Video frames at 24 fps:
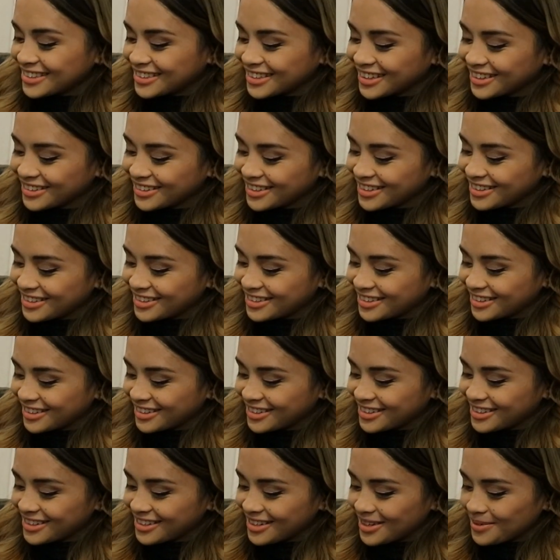Trying to
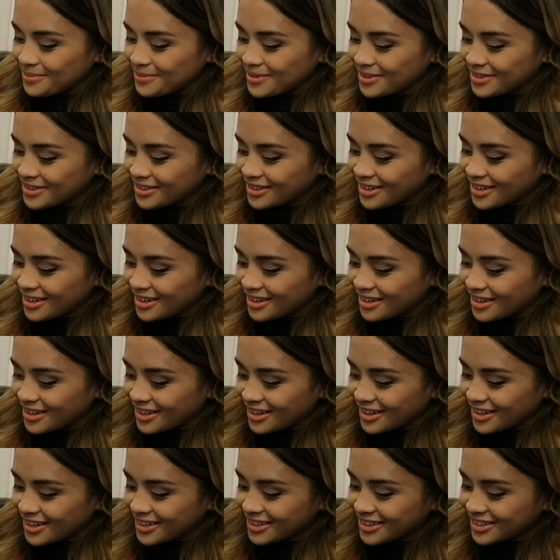turn it up a
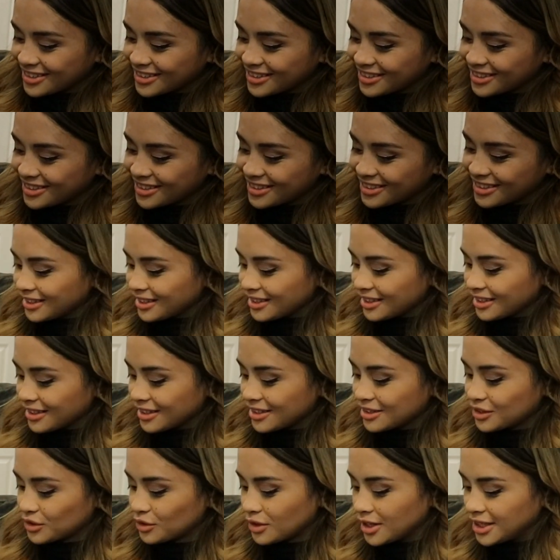notch.
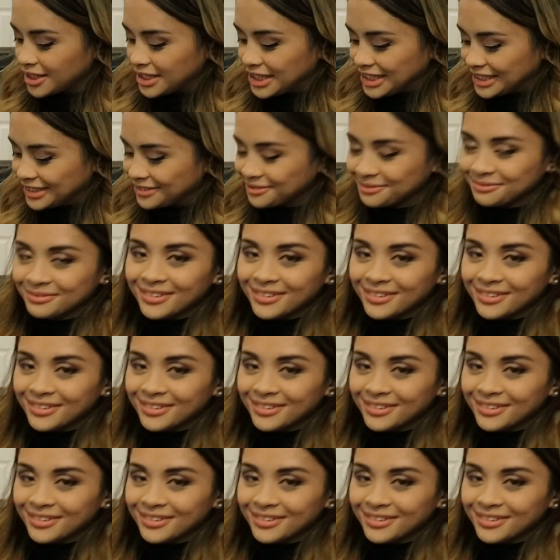Let's try me.